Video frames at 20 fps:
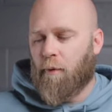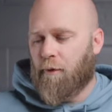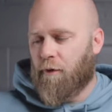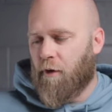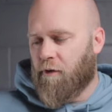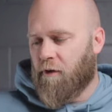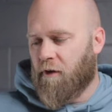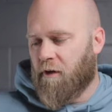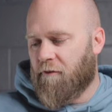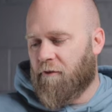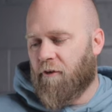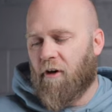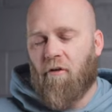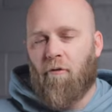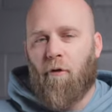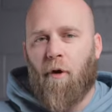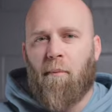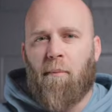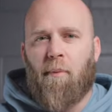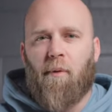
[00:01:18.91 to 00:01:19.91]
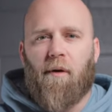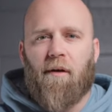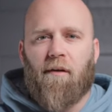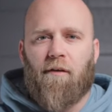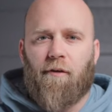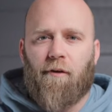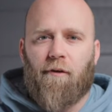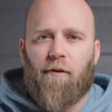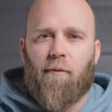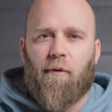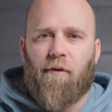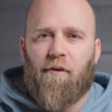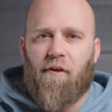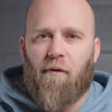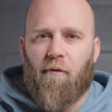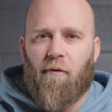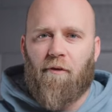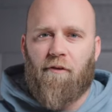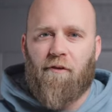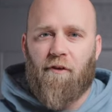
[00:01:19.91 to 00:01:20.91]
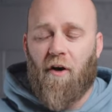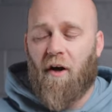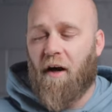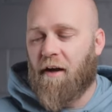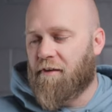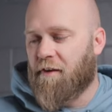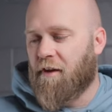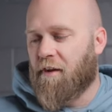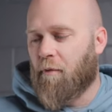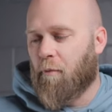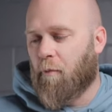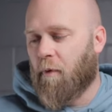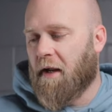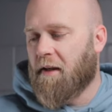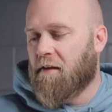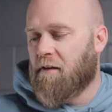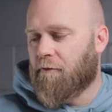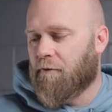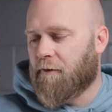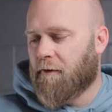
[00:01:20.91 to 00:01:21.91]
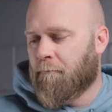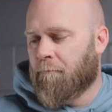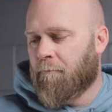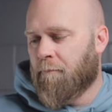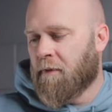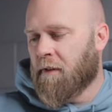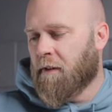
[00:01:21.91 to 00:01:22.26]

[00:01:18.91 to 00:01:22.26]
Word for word: with the thirty-five one point two was the size and the weight of it.